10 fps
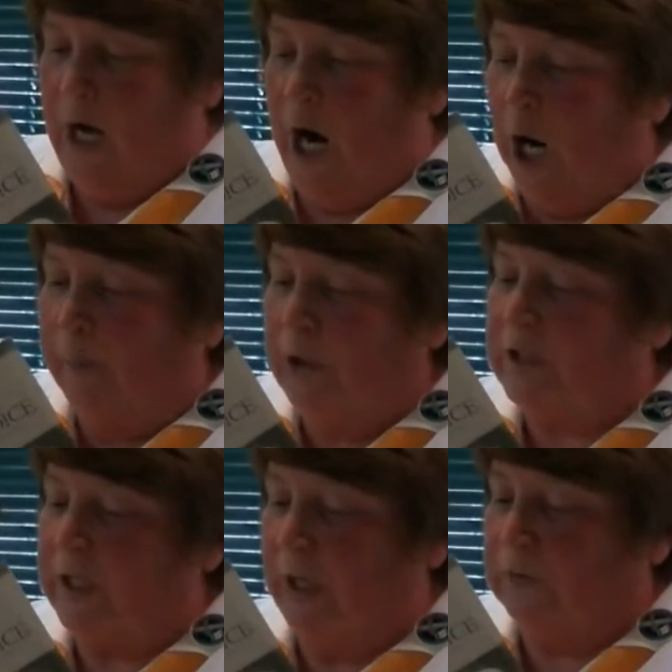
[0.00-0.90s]
Arm
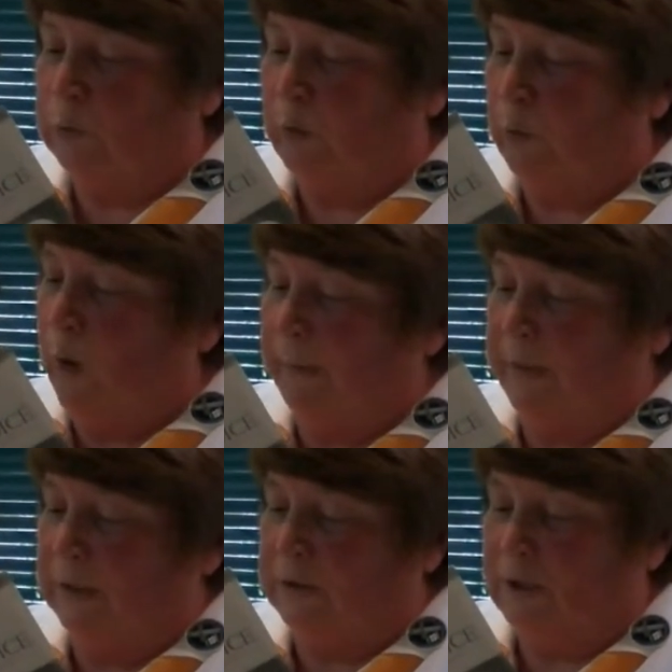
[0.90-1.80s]
yourselves with
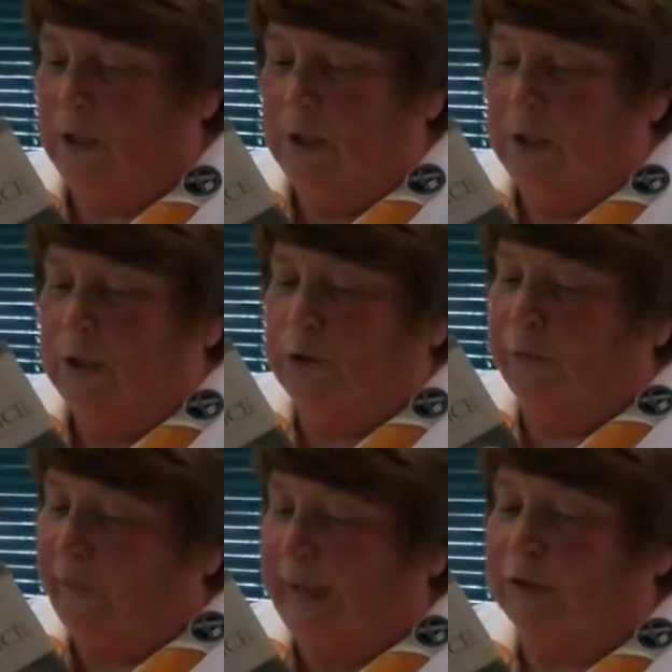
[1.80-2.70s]
weapons to
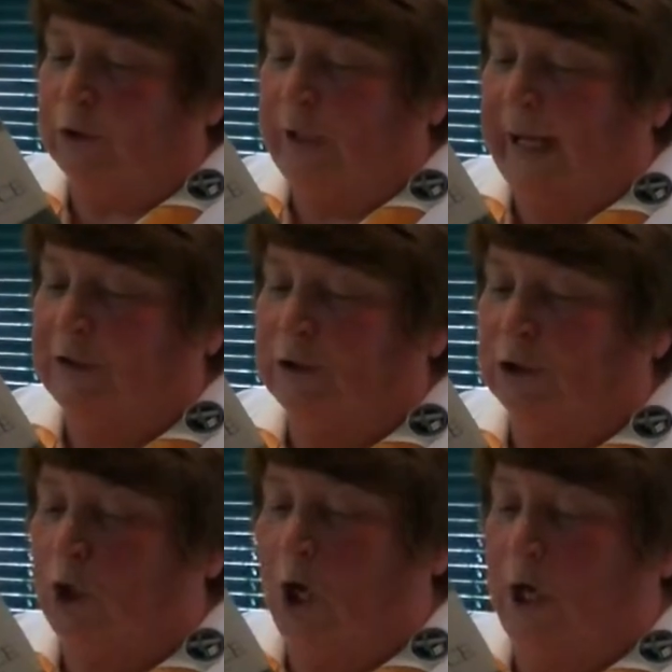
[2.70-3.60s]
fight your nation's
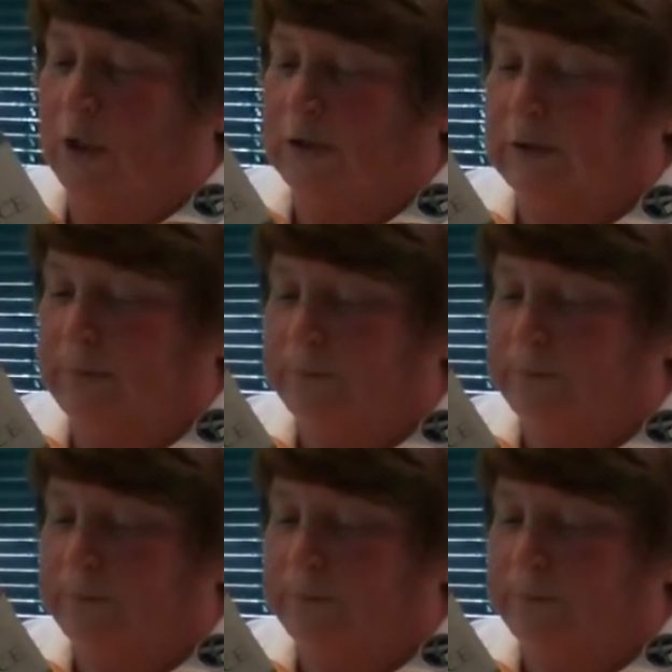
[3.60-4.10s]
cause.